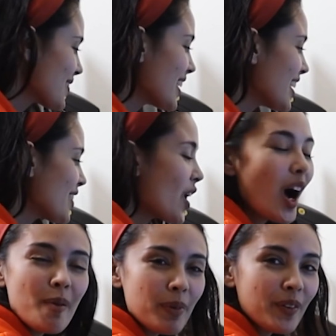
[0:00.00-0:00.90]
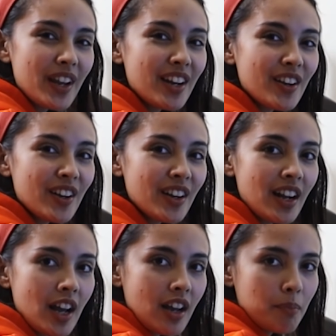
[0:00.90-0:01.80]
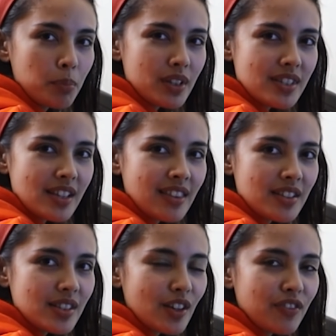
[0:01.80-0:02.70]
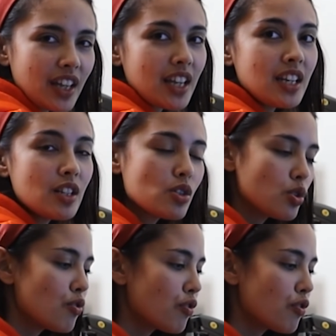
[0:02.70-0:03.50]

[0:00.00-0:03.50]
where the operator puts in the stuff that he needs to